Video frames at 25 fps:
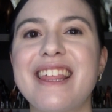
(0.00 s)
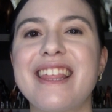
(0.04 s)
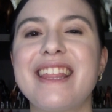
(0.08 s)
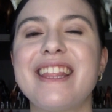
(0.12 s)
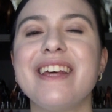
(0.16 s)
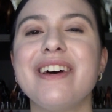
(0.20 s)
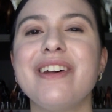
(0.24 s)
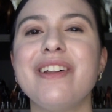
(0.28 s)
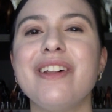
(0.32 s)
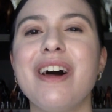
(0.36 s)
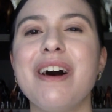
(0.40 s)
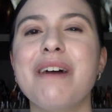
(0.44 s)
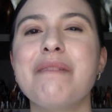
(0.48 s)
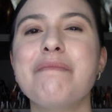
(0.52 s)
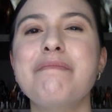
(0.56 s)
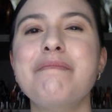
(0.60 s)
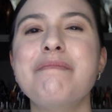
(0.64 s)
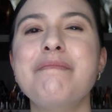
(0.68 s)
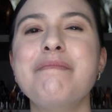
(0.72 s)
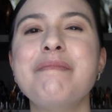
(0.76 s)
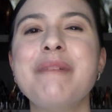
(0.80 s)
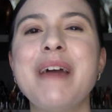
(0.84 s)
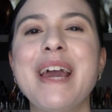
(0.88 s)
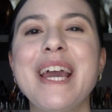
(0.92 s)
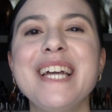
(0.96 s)
It's still a
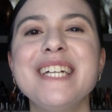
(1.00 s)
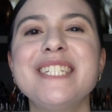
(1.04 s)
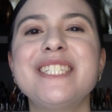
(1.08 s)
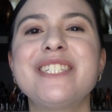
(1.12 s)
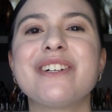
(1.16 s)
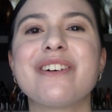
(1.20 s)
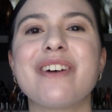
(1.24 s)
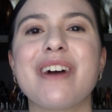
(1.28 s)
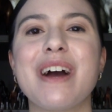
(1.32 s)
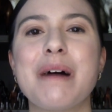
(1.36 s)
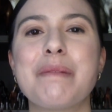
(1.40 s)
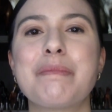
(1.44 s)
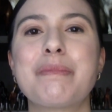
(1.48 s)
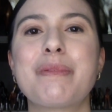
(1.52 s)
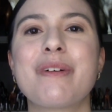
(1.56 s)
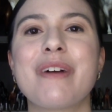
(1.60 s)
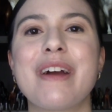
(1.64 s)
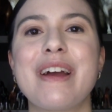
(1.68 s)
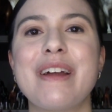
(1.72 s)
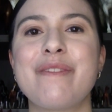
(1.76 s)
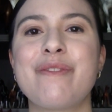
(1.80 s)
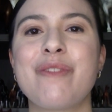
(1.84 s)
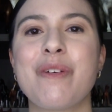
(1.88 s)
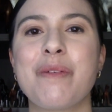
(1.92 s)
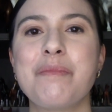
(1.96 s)
major
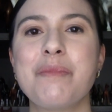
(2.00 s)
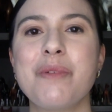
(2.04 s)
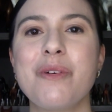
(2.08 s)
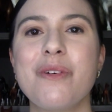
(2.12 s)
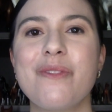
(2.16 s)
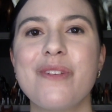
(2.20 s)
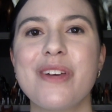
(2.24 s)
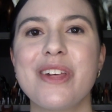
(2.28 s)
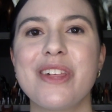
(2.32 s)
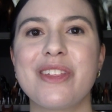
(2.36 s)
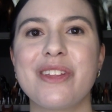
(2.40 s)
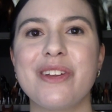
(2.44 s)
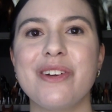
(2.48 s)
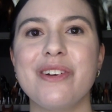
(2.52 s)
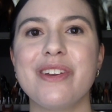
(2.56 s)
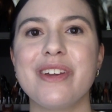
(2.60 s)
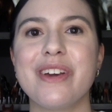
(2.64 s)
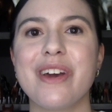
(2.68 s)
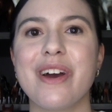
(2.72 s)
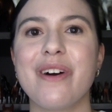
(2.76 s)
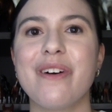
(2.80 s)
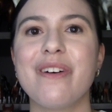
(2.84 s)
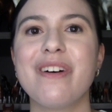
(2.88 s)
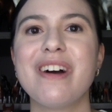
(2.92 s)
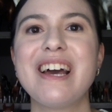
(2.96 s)
upgrade from Movie
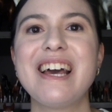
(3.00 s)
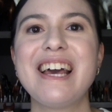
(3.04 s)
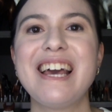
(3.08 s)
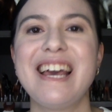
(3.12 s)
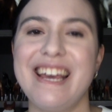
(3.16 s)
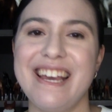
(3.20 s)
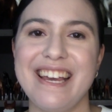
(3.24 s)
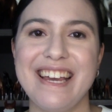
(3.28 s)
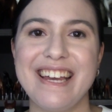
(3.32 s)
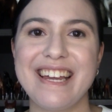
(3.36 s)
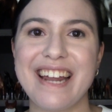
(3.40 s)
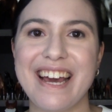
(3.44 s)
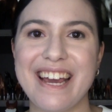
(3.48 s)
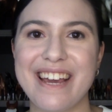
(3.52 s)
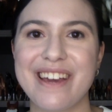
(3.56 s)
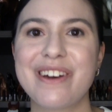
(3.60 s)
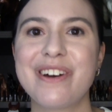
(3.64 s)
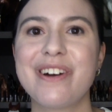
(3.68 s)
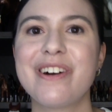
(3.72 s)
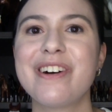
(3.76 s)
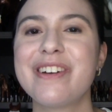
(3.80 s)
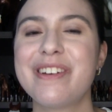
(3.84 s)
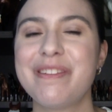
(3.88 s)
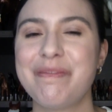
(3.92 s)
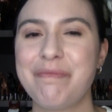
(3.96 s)
Studio, and I
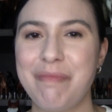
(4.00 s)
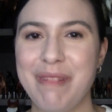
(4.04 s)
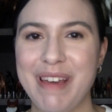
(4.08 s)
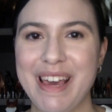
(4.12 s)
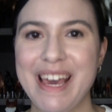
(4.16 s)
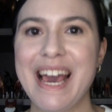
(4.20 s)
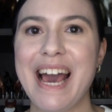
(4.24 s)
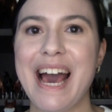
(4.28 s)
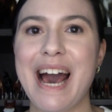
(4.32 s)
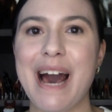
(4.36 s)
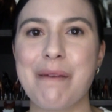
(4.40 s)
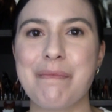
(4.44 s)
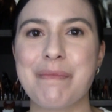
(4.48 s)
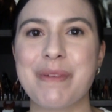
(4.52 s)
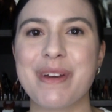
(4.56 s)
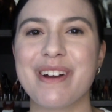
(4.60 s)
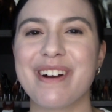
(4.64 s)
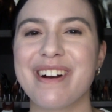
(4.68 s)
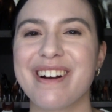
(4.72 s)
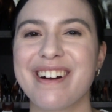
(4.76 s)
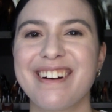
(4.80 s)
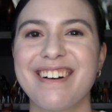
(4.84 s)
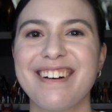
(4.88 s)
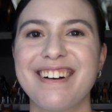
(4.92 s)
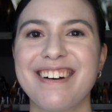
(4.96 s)
couldn't be
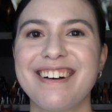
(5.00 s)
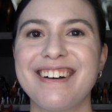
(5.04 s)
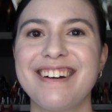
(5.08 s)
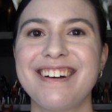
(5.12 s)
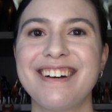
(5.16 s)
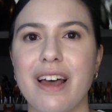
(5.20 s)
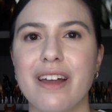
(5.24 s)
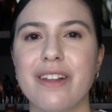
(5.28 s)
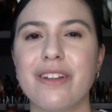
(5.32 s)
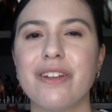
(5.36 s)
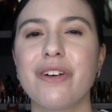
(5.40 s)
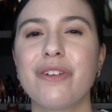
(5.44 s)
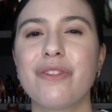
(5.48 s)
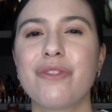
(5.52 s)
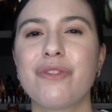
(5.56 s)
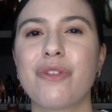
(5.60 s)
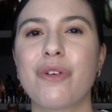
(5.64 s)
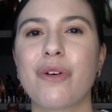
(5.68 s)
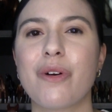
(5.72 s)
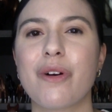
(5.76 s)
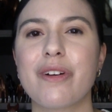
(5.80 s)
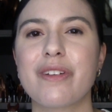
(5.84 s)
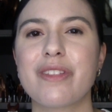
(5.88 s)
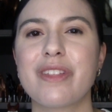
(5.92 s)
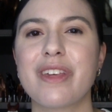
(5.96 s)
happier. I look
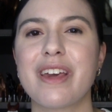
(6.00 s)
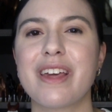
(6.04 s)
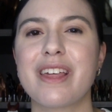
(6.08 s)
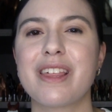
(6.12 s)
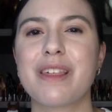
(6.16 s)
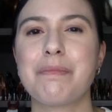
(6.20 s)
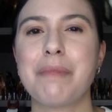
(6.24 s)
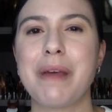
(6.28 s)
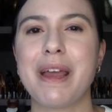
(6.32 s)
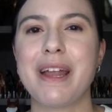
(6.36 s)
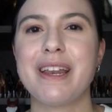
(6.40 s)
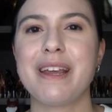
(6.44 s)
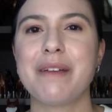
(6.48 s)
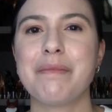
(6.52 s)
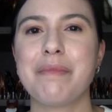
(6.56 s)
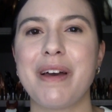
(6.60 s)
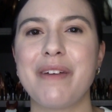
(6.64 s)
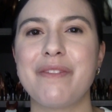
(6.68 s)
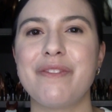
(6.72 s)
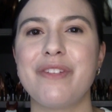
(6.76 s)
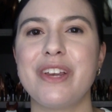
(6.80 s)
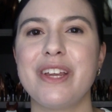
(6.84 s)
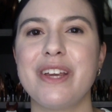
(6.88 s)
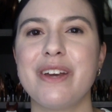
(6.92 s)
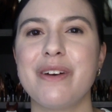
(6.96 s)
forward to expanding my
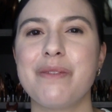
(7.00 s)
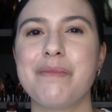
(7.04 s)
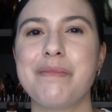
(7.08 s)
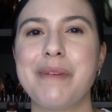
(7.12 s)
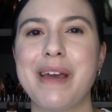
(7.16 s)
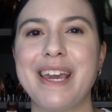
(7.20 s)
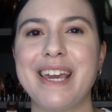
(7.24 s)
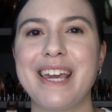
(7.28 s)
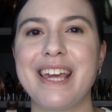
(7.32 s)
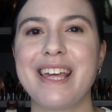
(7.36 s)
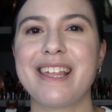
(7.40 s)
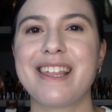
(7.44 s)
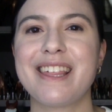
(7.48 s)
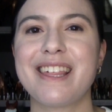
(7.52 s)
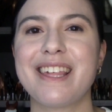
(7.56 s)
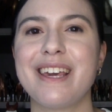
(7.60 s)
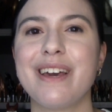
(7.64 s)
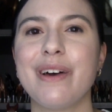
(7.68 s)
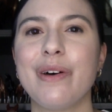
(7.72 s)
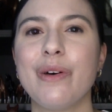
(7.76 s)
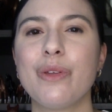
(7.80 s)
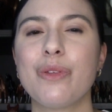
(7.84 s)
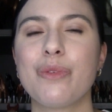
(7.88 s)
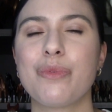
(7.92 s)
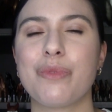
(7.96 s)
video making
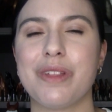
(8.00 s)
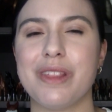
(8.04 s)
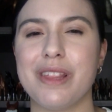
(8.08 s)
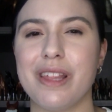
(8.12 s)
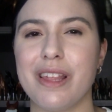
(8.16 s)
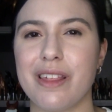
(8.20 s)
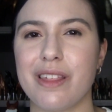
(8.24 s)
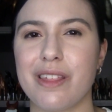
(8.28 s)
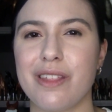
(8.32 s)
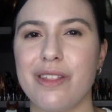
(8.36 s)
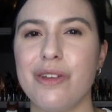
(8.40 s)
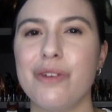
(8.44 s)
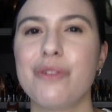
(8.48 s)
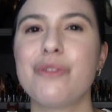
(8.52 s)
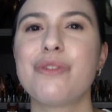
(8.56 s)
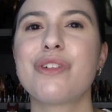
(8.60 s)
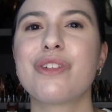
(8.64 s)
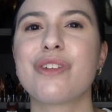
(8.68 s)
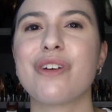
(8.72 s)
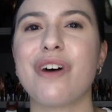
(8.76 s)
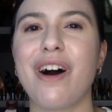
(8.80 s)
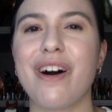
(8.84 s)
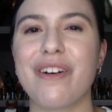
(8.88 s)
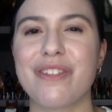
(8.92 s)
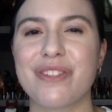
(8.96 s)
skills with this new
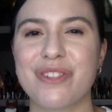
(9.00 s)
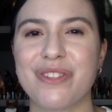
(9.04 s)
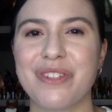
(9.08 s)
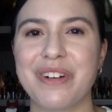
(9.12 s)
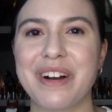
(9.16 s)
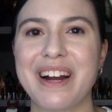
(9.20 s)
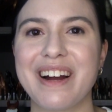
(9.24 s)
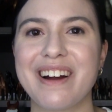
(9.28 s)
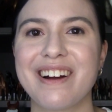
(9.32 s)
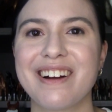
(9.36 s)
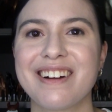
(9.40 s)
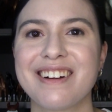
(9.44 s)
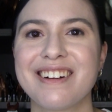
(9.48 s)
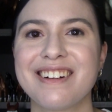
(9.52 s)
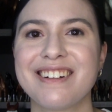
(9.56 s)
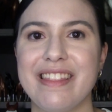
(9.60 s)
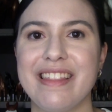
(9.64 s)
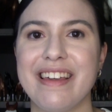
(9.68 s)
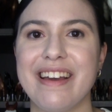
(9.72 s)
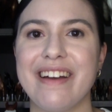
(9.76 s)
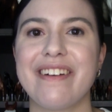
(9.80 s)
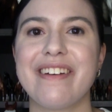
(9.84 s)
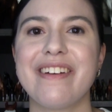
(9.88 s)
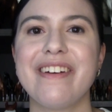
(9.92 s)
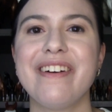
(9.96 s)
software.
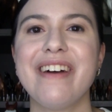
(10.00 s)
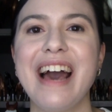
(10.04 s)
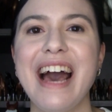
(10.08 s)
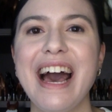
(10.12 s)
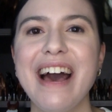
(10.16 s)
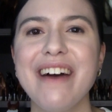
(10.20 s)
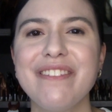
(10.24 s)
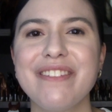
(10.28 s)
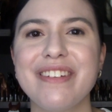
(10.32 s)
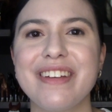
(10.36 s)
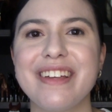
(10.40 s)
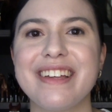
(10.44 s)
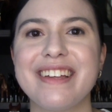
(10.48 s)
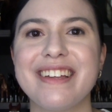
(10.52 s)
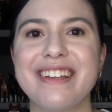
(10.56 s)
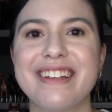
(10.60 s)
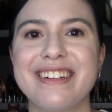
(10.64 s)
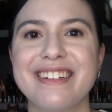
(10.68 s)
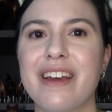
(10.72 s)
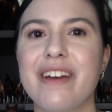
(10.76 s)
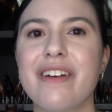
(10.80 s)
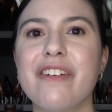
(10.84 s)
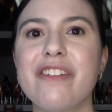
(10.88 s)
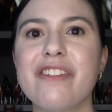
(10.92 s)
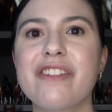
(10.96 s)
There you have it.
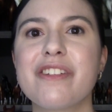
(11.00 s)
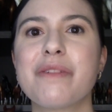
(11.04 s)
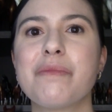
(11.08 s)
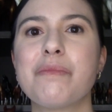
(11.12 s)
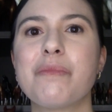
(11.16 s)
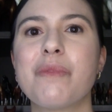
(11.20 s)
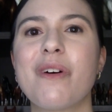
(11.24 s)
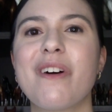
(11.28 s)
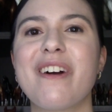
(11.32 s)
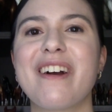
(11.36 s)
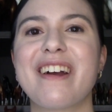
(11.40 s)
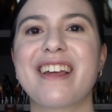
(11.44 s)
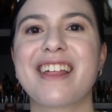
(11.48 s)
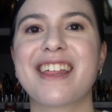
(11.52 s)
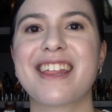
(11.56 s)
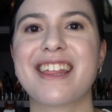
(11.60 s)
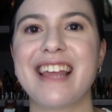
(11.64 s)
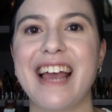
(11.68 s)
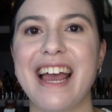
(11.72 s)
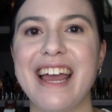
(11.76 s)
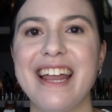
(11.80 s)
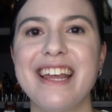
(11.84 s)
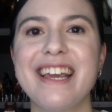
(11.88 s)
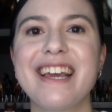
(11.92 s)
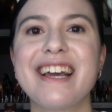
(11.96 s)
Here's to more
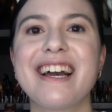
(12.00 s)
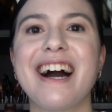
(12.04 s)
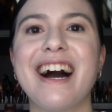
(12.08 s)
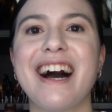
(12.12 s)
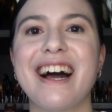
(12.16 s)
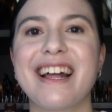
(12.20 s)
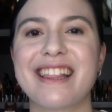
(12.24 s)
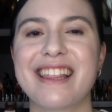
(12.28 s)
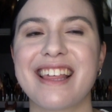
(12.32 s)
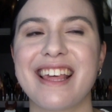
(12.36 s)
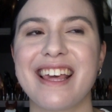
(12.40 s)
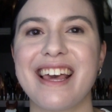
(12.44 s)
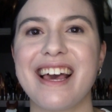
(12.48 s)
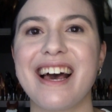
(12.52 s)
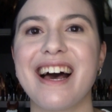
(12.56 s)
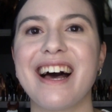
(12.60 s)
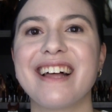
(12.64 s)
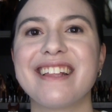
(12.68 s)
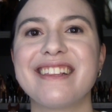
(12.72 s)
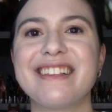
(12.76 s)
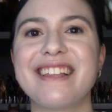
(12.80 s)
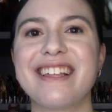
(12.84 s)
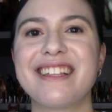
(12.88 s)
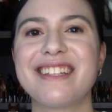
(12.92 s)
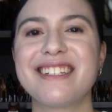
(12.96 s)
exciting content
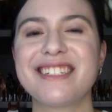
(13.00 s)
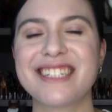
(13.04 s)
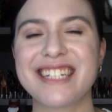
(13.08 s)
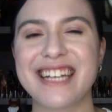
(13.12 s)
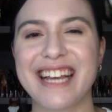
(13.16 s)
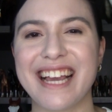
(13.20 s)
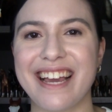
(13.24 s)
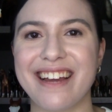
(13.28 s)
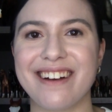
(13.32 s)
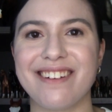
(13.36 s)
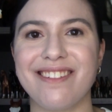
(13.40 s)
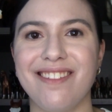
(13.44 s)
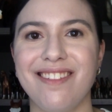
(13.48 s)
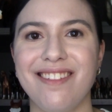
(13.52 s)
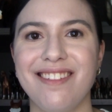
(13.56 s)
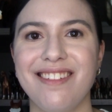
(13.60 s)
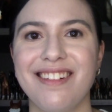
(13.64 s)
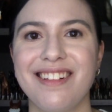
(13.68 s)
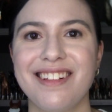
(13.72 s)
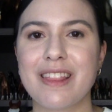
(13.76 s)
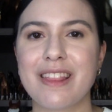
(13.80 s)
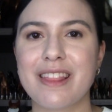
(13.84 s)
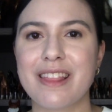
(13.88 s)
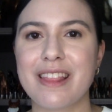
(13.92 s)
on this channel.